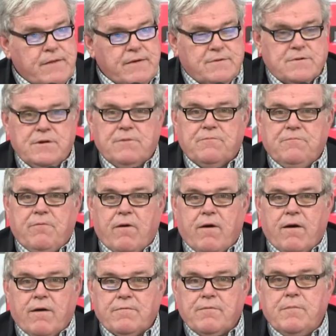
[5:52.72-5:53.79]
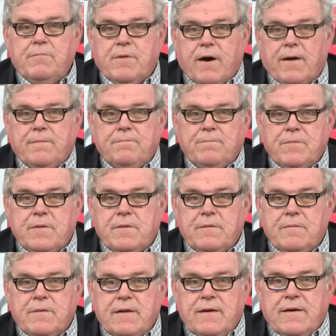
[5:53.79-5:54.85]
She's far from done
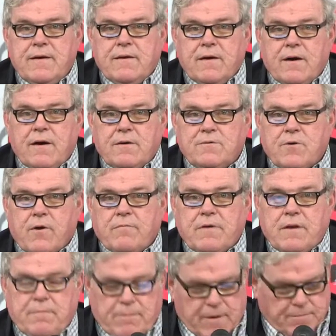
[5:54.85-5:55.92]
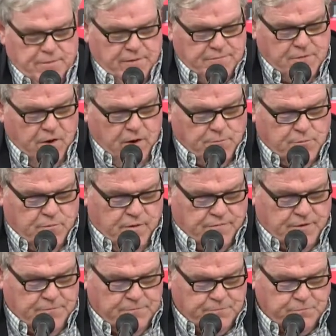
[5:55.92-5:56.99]
serving the people of Toms
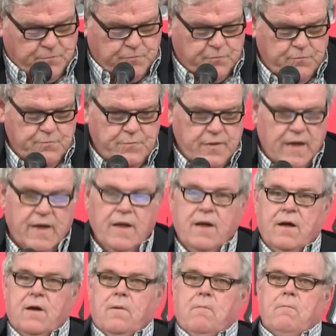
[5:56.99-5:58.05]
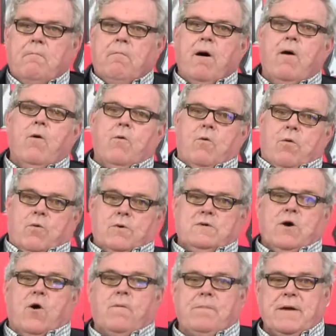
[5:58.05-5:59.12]
River. Mo was
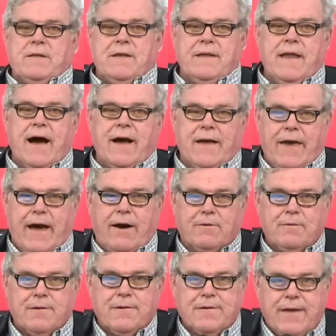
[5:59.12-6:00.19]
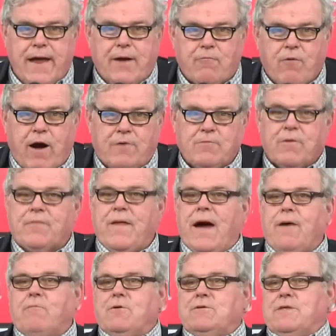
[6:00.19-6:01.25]
hoping to knock out Dan Roderick.
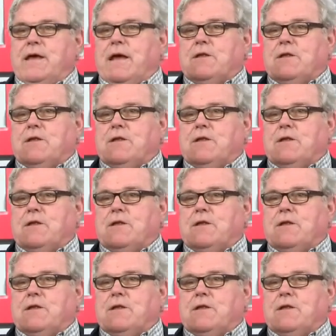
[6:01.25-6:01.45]
That was the